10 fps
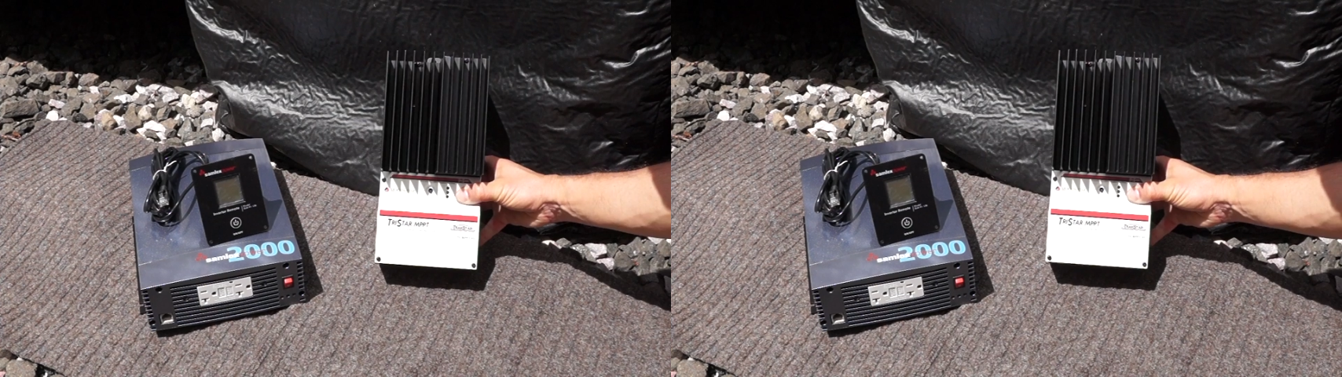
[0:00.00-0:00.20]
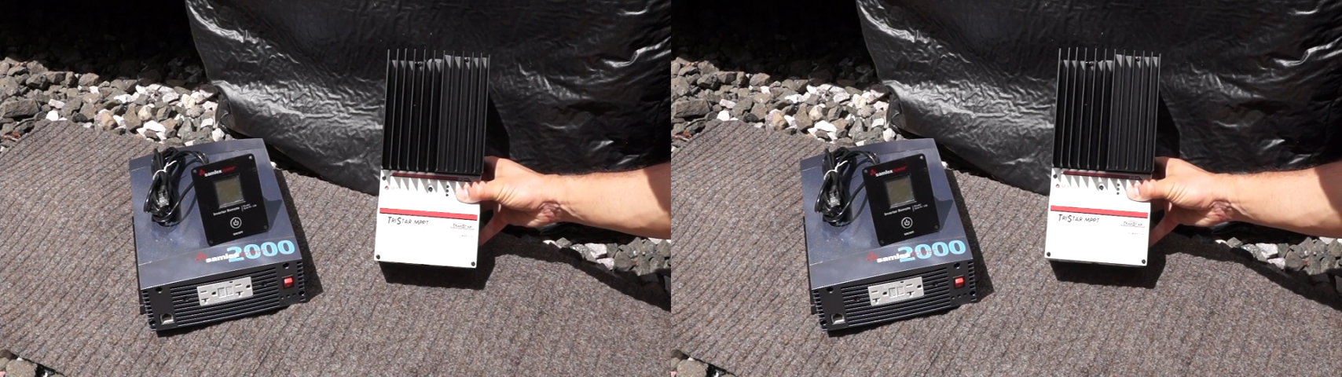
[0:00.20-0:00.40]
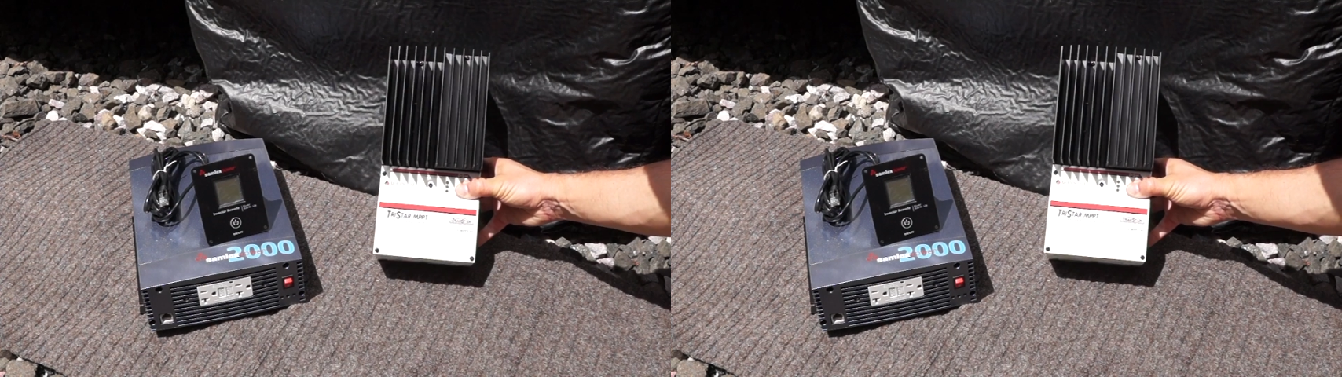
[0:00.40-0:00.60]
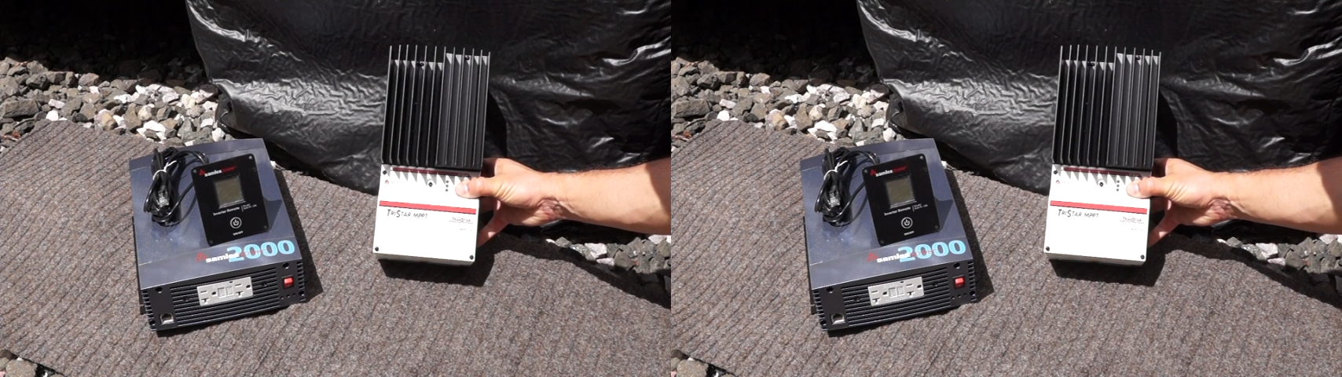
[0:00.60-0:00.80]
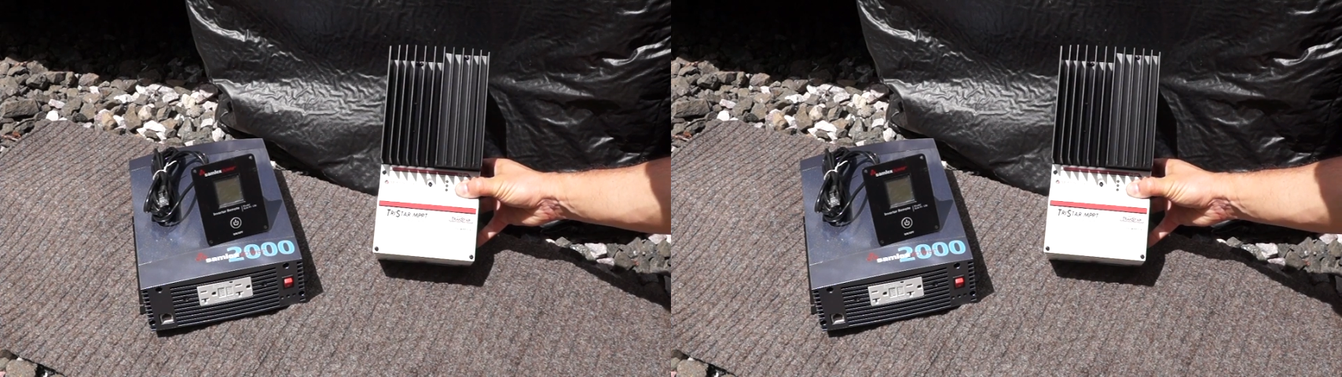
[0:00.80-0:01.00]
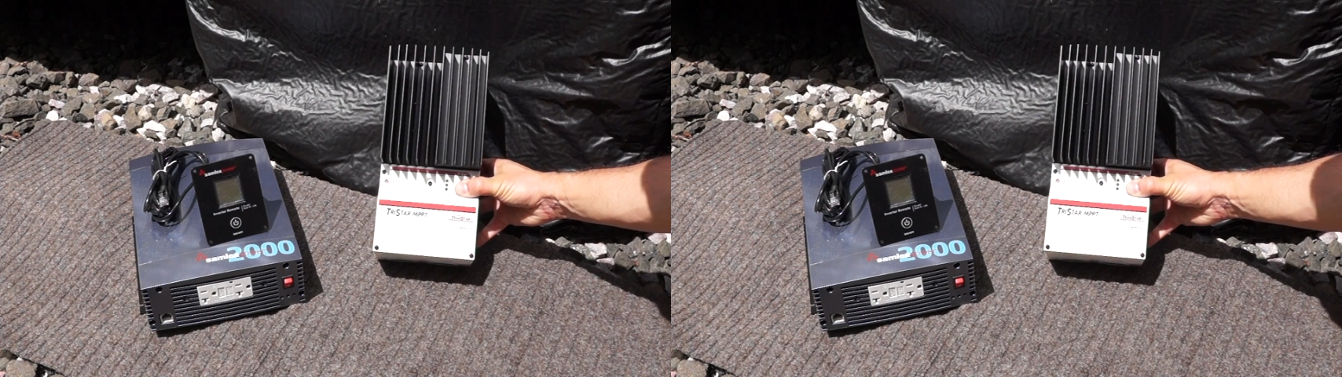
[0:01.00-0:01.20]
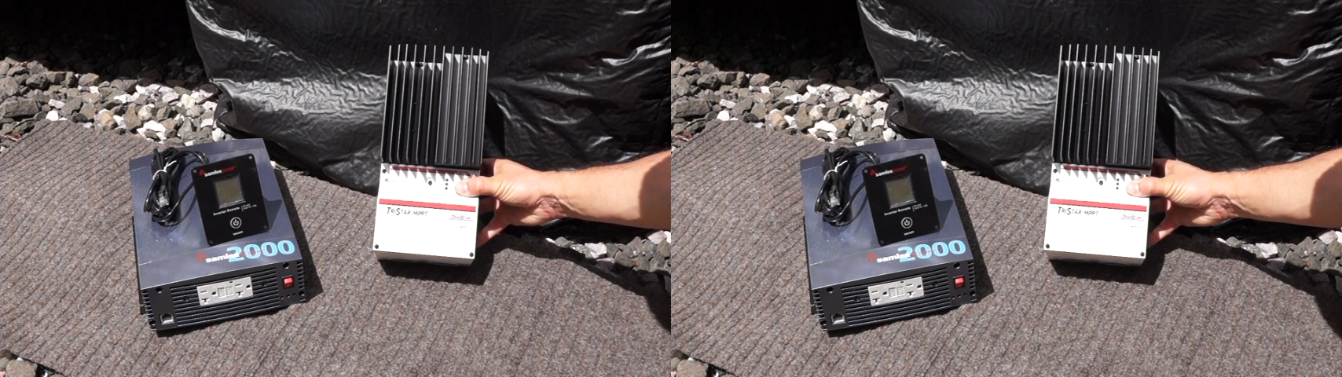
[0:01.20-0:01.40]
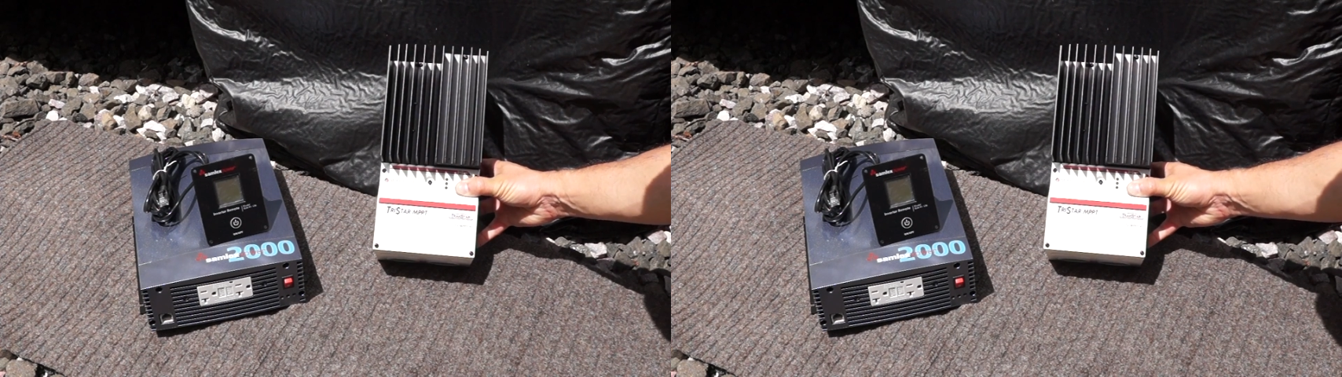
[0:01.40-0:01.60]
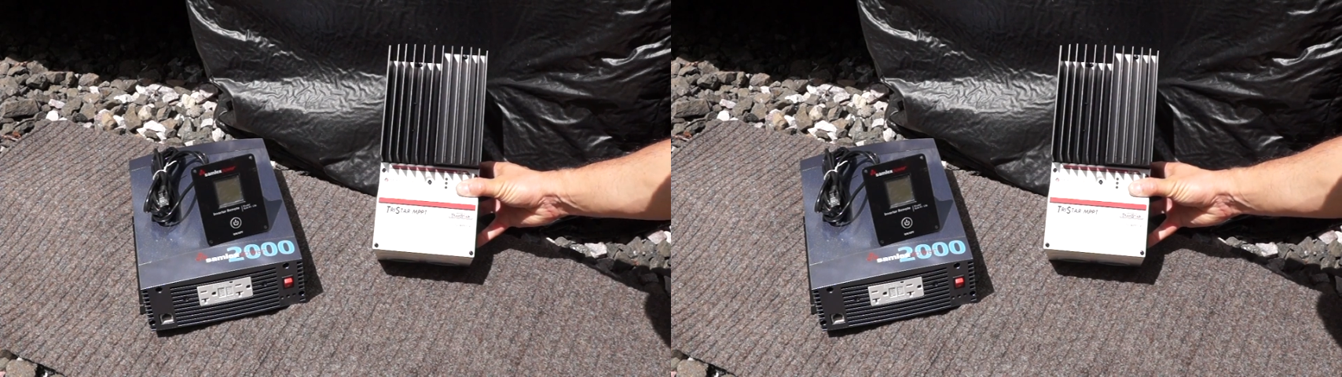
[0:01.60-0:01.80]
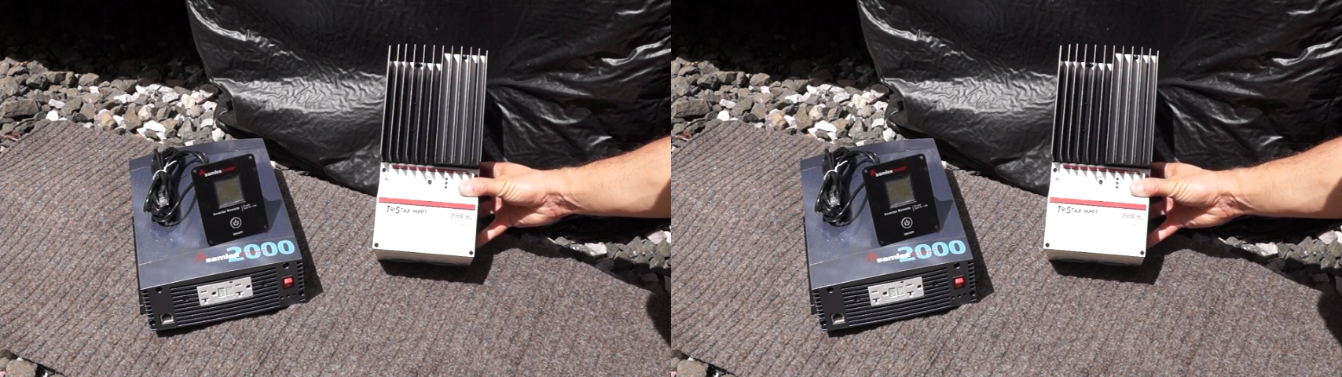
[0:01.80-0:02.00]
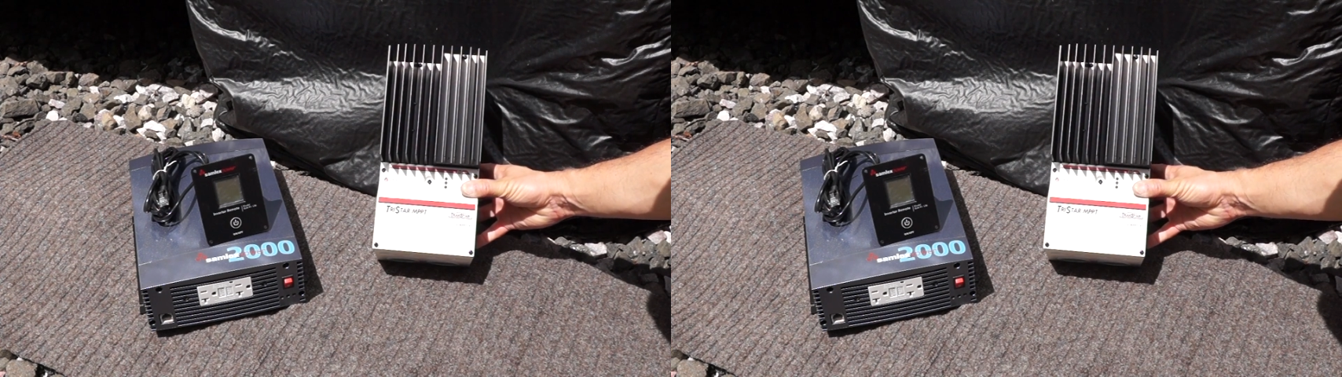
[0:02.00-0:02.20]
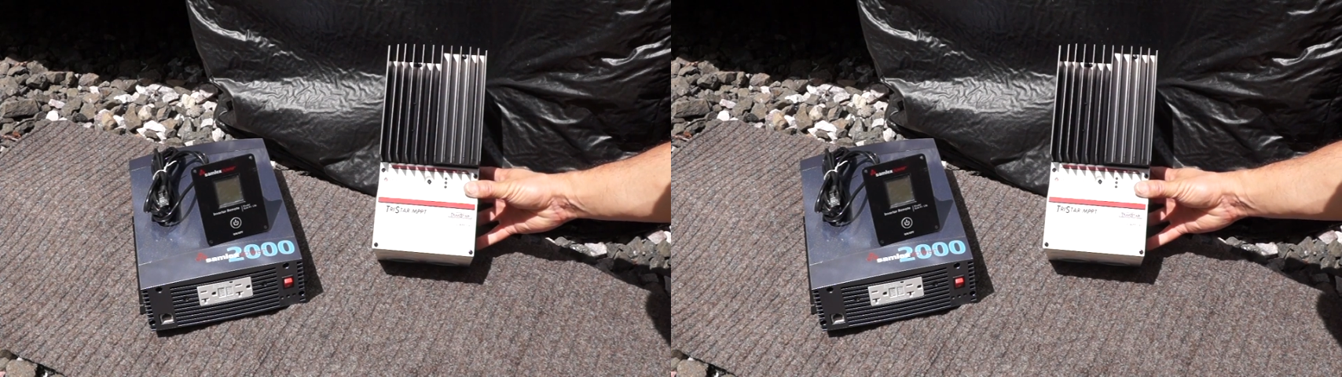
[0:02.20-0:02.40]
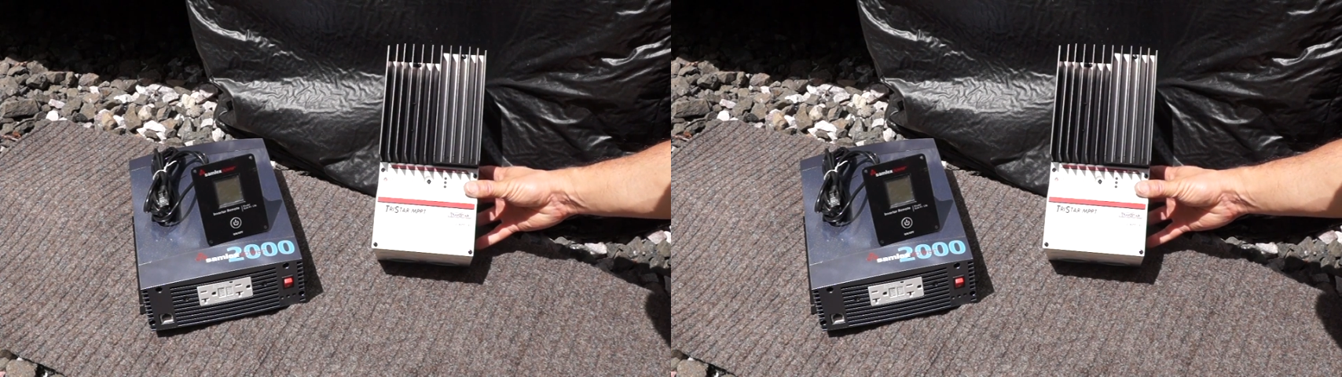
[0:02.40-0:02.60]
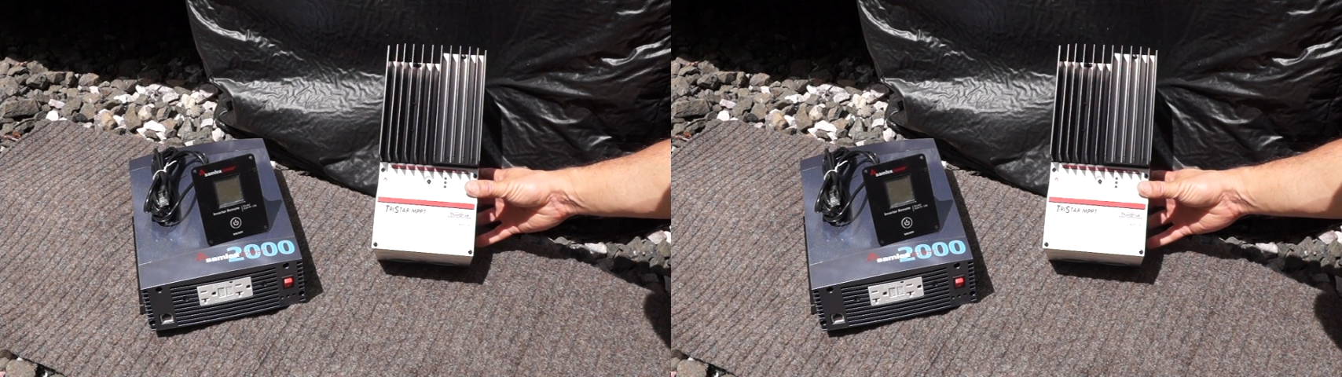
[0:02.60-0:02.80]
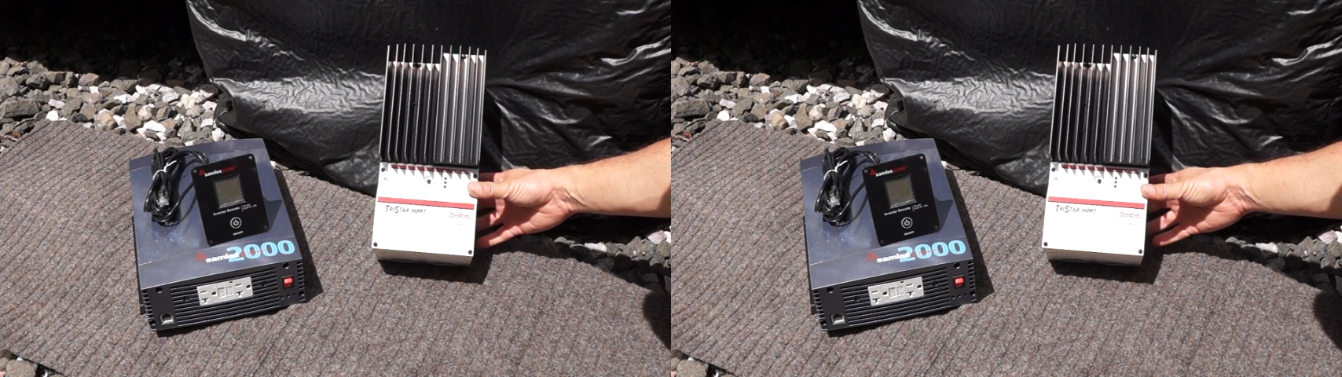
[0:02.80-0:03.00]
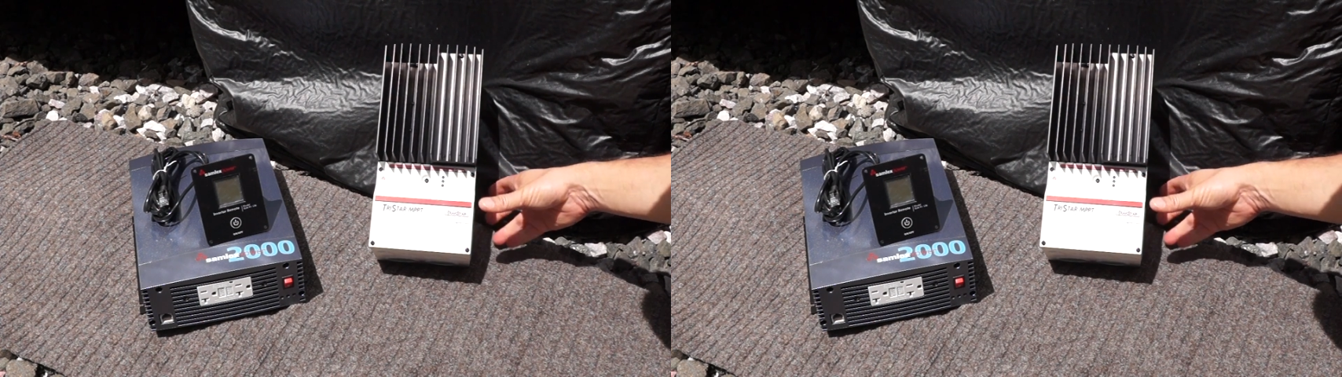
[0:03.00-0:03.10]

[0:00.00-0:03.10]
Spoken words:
No face is visible, so there are no lips to read.